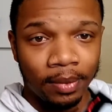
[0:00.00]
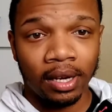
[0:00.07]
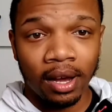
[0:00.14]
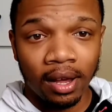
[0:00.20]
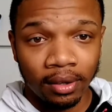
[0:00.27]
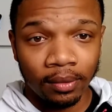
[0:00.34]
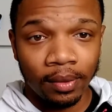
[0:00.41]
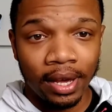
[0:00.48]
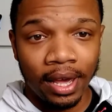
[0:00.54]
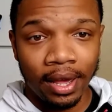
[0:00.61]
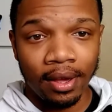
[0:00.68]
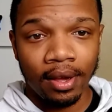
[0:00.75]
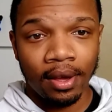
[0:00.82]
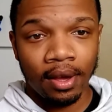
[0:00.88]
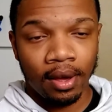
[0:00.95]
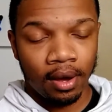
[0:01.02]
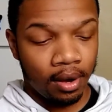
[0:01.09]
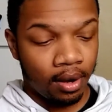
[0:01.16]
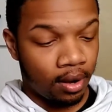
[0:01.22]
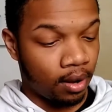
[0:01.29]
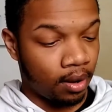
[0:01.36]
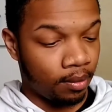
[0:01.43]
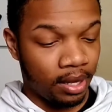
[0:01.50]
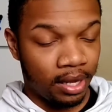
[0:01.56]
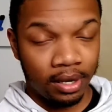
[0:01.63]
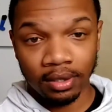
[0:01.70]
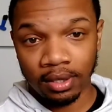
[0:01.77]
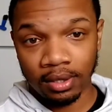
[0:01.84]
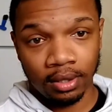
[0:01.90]
of colorway,
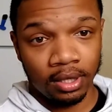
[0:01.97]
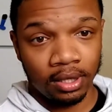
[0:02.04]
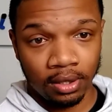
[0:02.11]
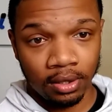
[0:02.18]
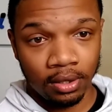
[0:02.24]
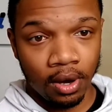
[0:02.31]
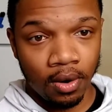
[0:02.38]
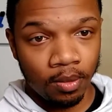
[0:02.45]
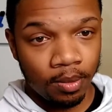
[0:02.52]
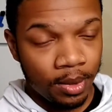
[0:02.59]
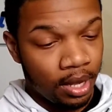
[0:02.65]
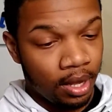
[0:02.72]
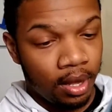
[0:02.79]
and it's just dope.